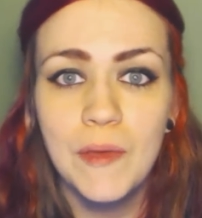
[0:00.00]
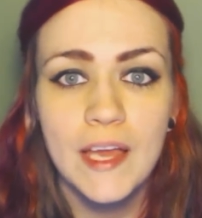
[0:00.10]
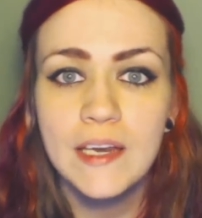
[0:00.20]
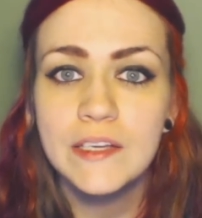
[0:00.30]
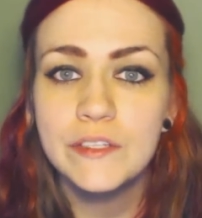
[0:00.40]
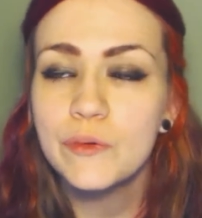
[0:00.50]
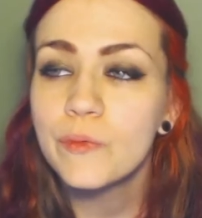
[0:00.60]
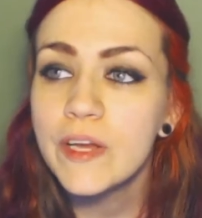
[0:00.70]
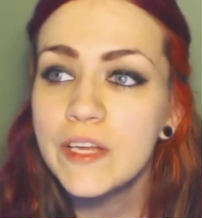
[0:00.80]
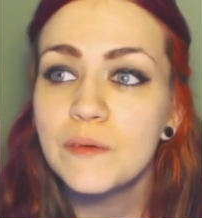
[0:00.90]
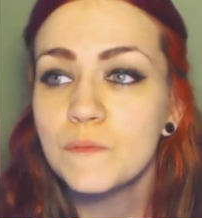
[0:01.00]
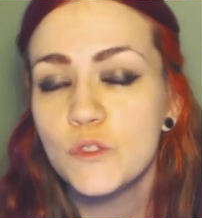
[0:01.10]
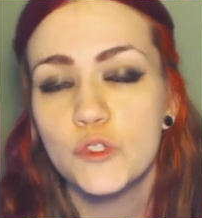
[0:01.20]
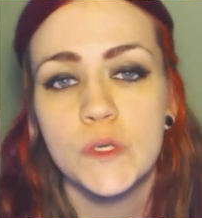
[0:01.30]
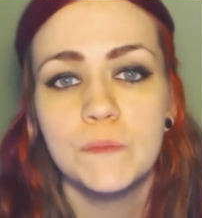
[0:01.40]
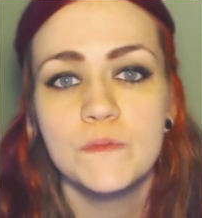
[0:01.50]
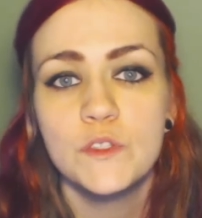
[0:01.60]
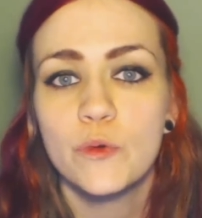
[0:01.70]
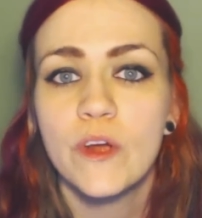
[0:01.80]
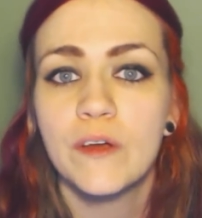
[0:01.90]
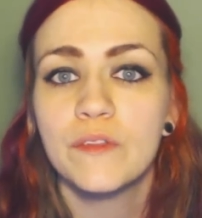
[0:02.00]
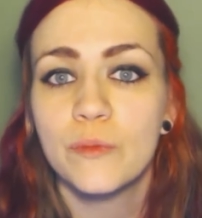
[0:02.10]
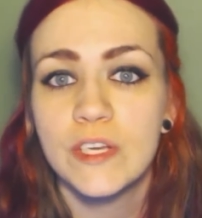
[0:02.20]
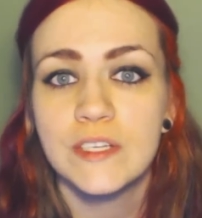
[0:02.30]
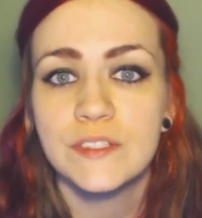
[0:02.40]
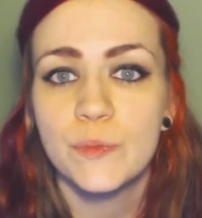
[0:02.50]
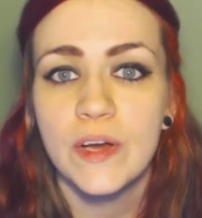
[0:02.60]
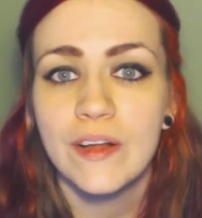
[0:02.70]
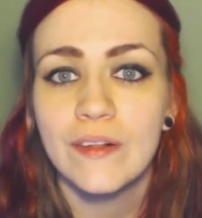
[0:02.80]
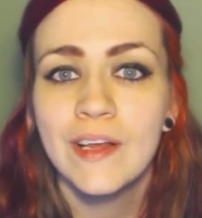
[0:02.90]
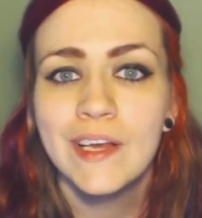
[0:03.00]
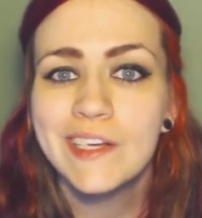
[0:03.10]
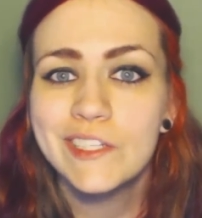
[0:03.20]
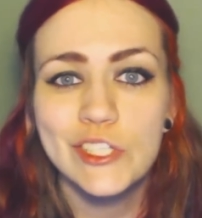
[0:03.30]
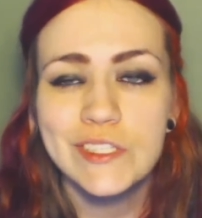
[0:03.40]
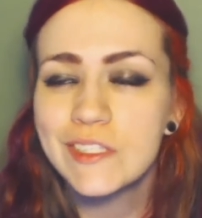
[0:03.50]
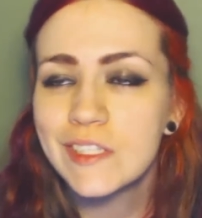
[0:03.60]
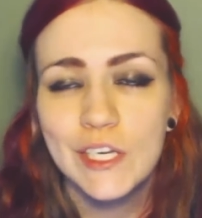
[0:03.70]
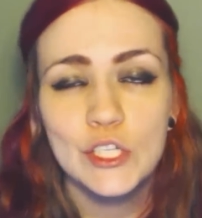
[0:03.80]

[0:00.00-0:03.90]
and I do random streams throughout the week as well, just